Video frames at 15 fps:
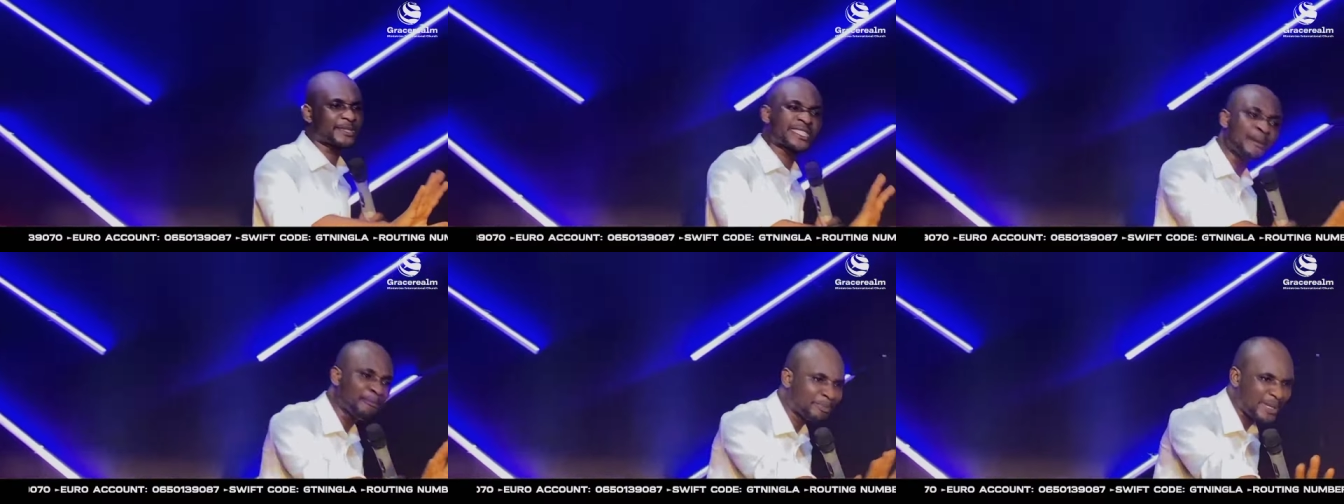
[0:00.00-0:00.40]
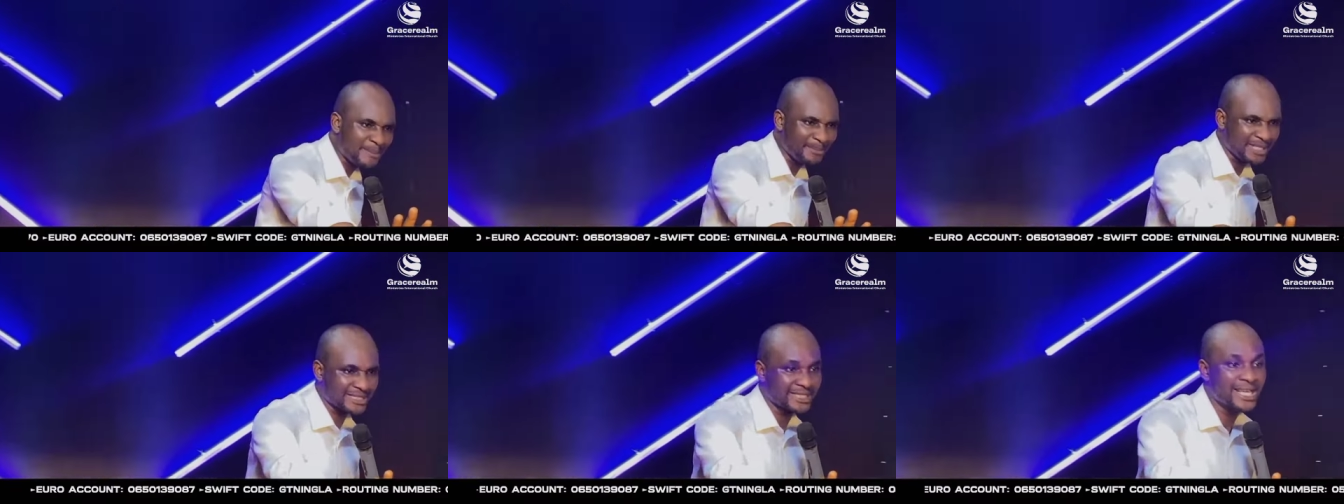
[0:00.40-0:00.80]
Simply
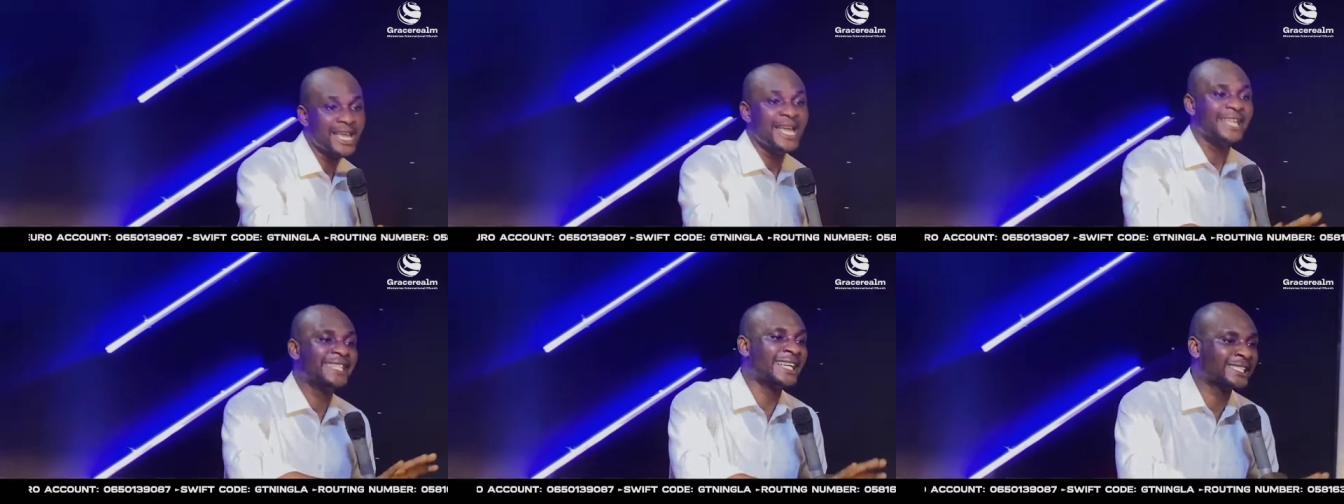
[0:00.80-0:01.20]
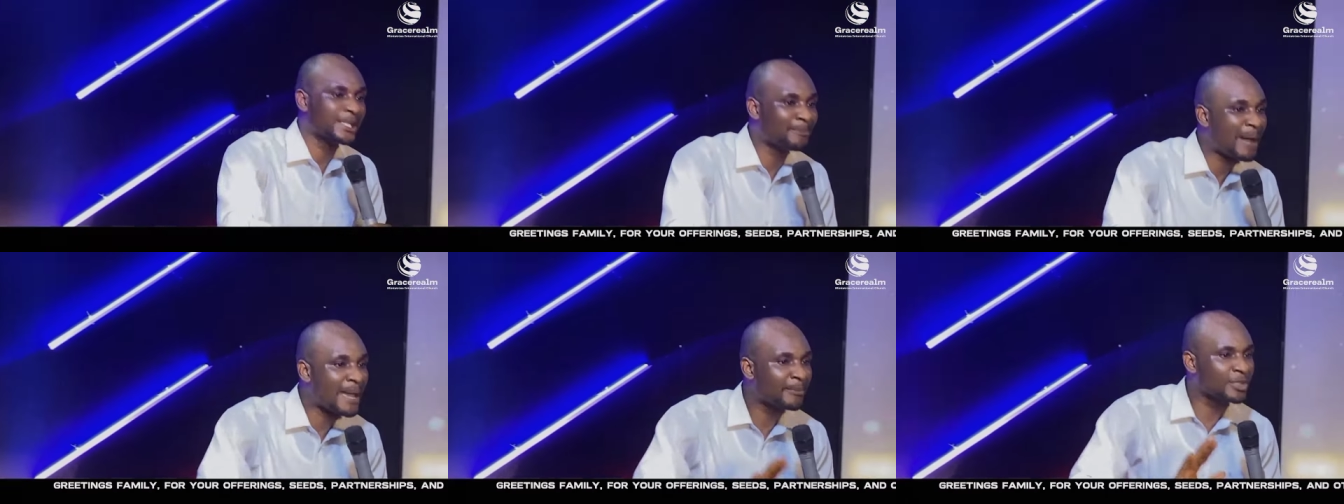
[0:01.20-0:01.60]
mean that
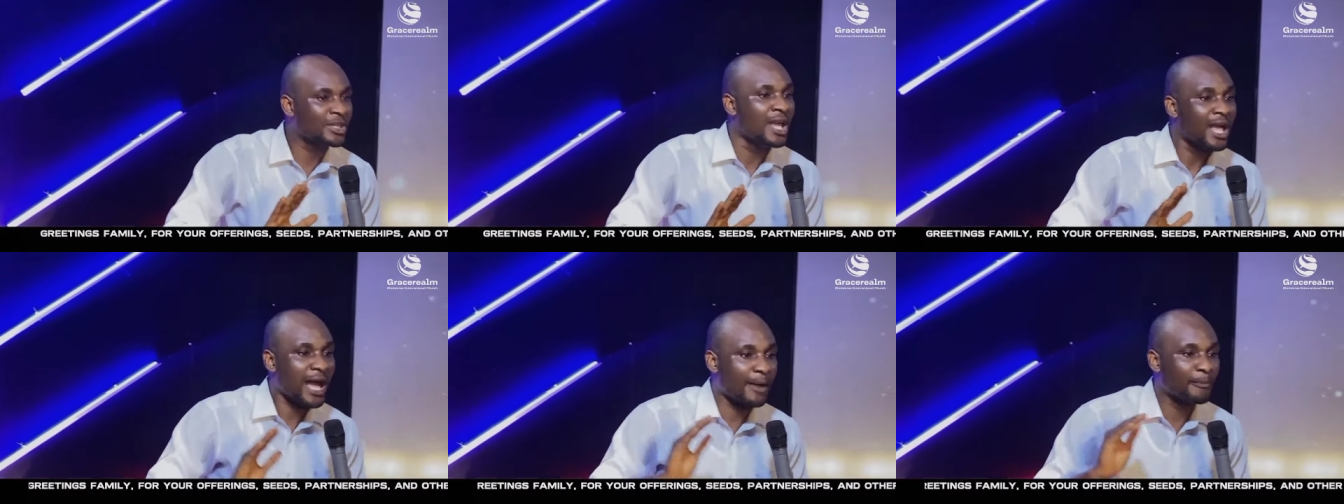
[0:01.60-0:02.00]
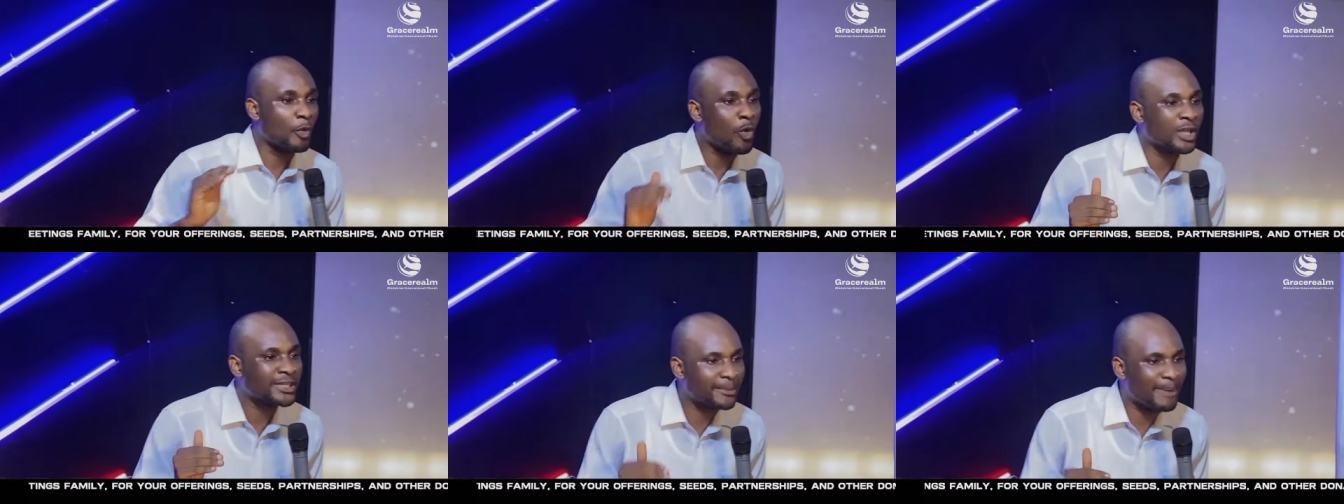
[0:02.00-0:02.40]
the Bible,
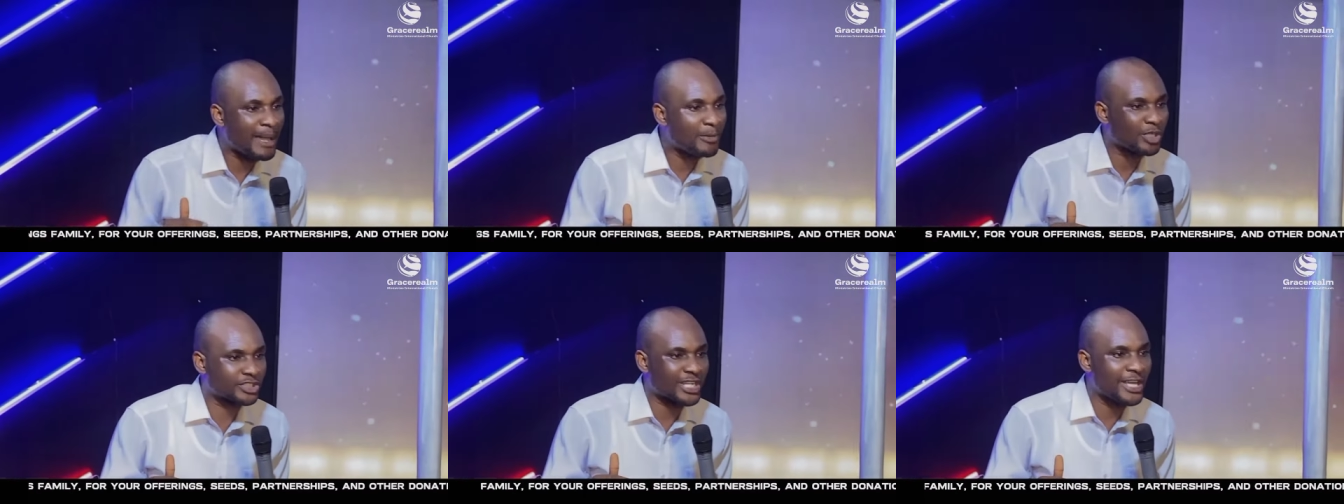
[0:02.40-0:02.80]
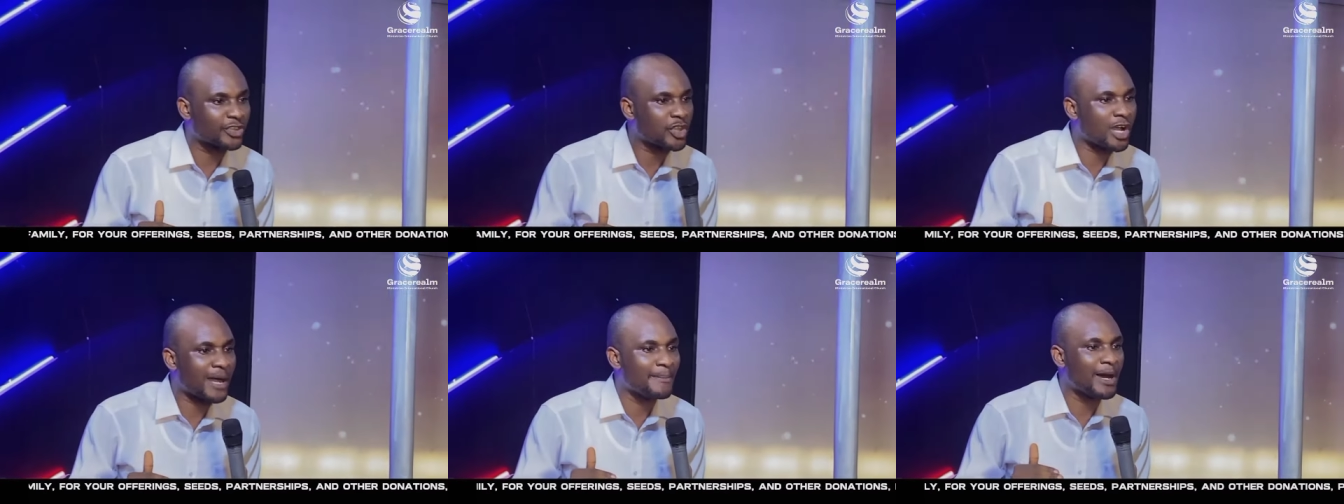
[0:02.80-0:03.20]
what the Bible was trying
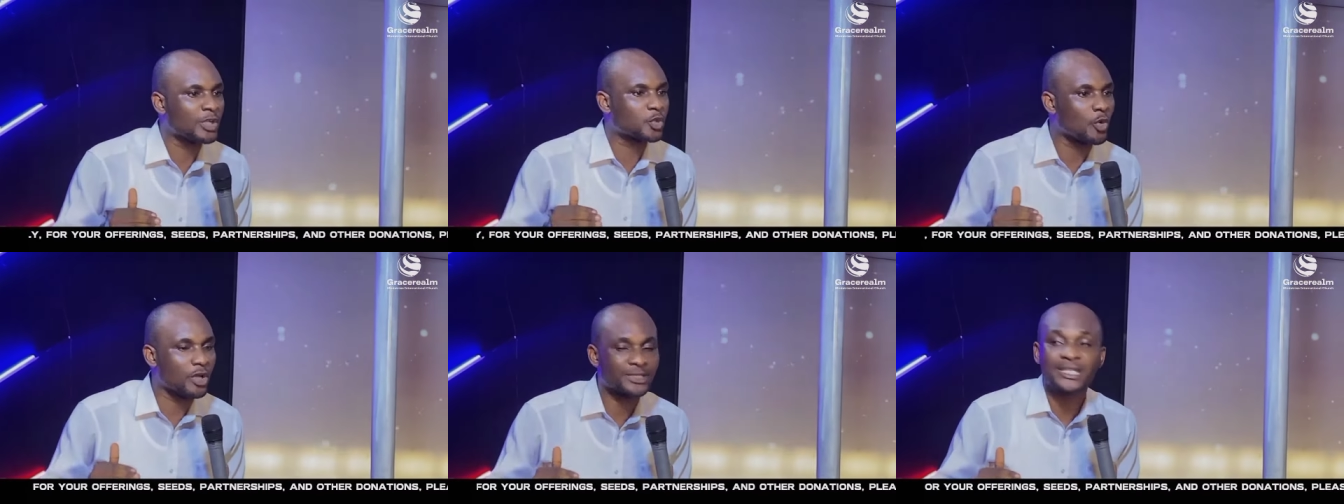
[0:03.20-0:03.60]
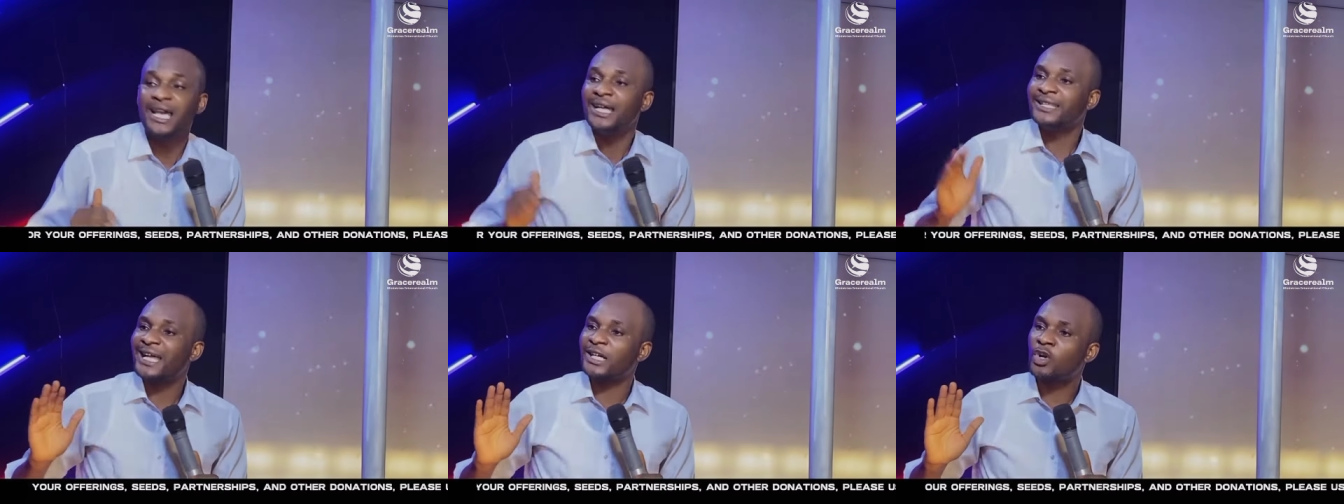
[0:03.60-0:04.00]
to talk about was
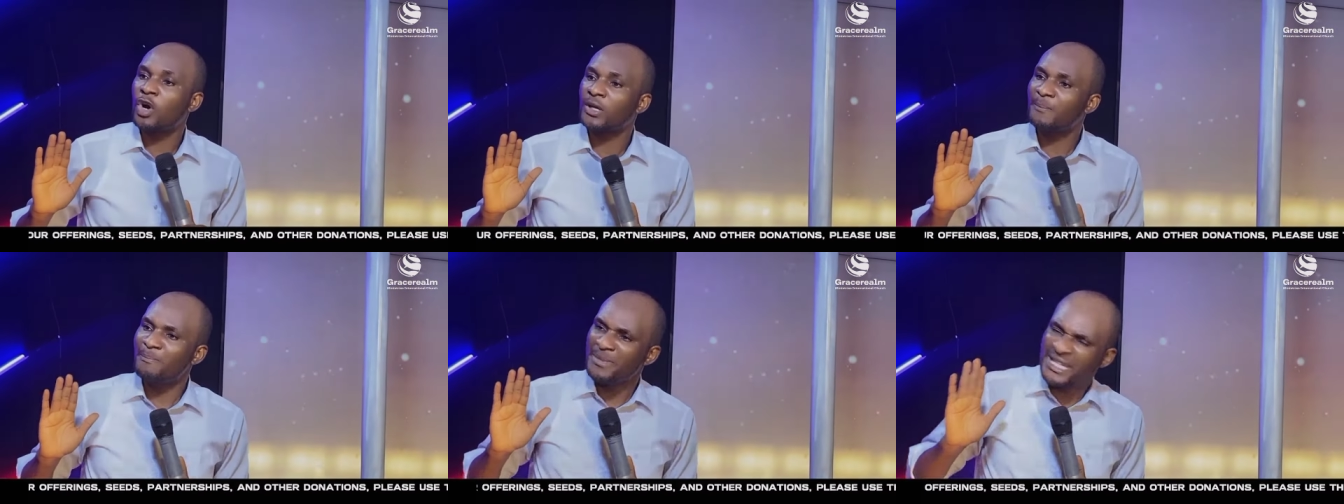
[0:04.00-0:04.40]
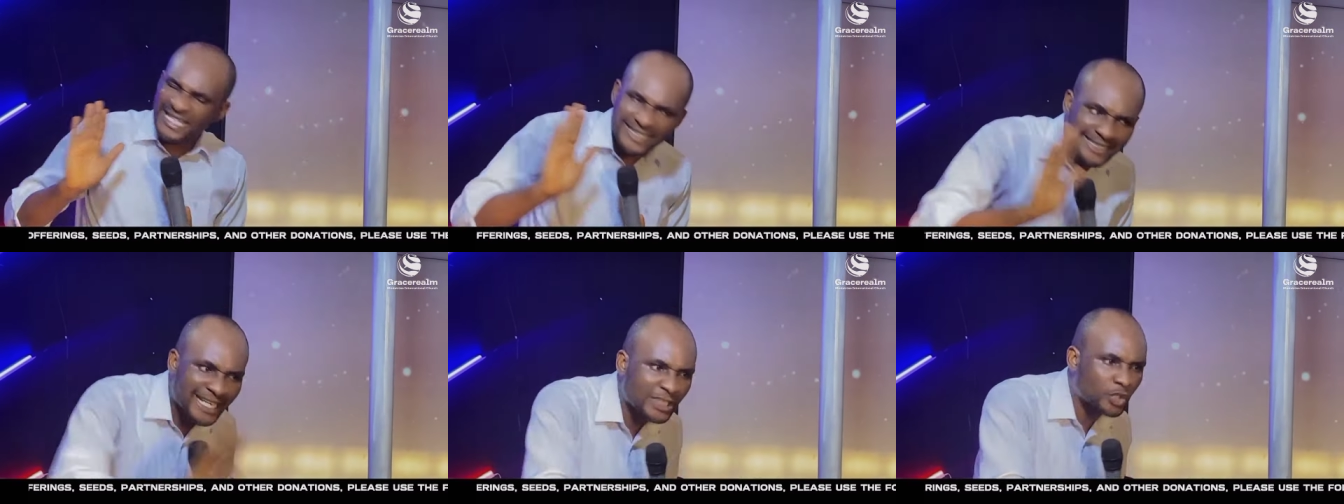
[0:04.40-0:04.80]
that God
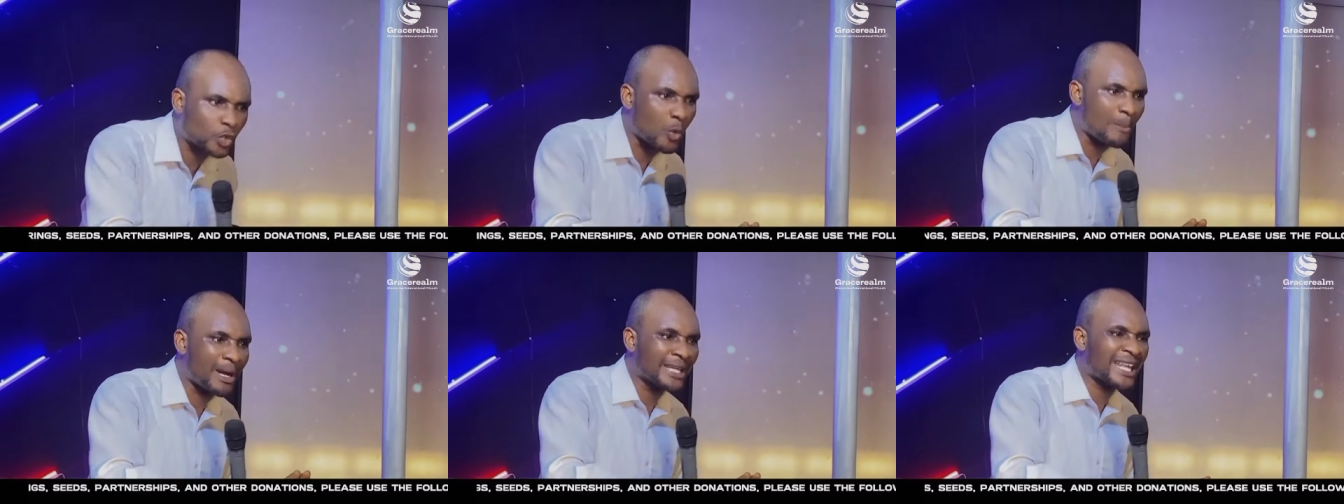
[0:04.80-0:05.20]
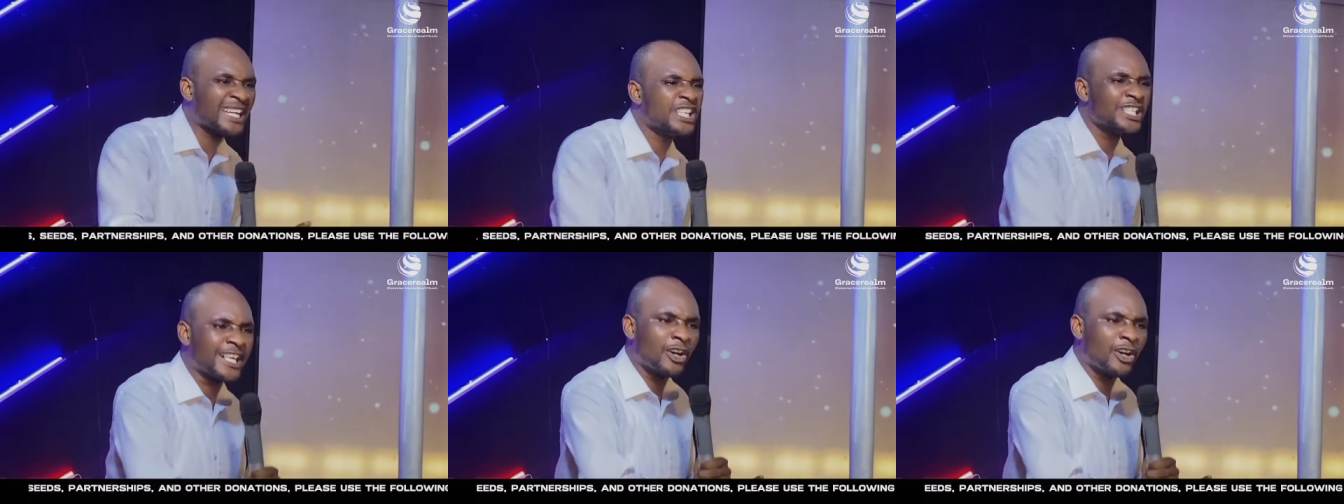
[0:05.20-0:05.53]
ministered to man and he